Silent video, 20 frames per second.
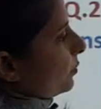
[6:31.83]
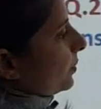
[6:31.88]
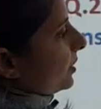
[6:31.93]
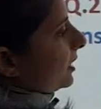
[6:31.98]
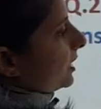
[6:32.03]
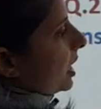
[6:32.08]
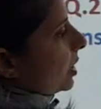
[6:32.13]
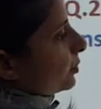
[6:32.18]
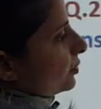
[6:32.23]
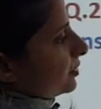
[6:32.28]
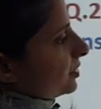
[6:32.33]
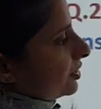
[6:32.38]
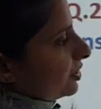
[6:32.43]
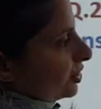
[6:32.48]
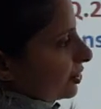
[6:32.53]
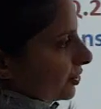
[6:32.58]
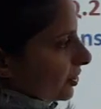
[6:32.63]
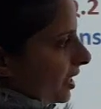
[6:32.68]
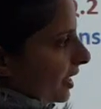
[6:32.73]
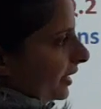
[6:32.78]
without a
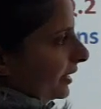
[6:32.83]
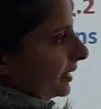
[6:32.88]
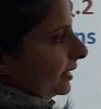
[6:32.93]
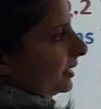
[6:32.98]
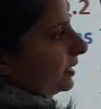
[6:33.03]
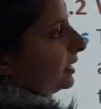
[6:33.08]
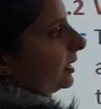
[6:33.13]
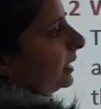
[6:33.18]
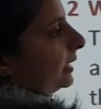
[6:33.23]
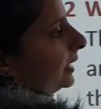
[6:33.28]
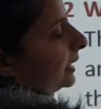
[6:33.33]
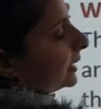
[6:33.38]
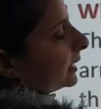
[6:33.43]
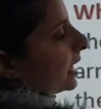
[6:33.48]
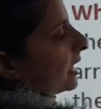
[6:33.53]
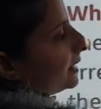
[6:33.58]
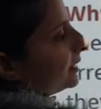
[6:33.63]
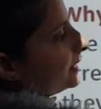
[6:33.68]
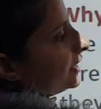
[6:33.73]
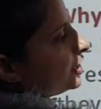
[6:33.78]
trial.
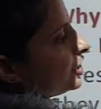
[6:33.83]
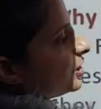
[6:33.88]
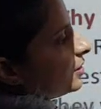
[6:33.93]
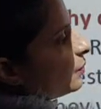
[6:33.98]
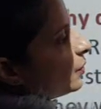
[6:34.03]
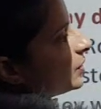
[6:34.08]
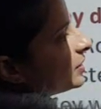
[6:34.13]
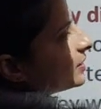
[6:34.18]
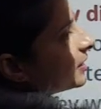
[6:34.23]
Gandhiji was